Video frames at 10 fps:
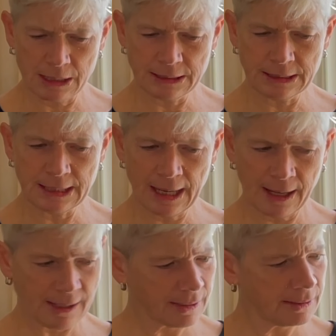
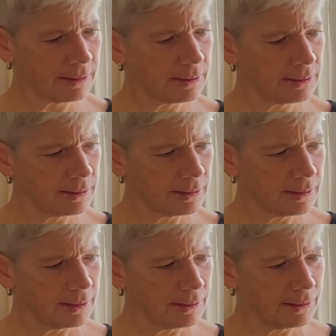yeah,
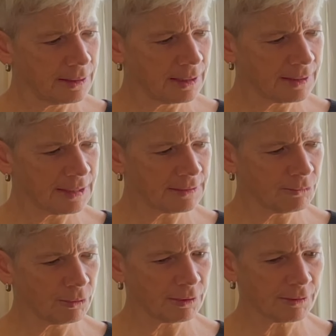I think there
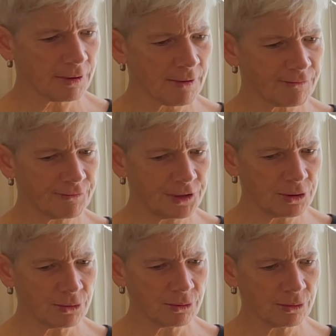were a
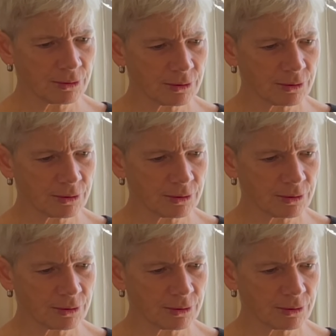few.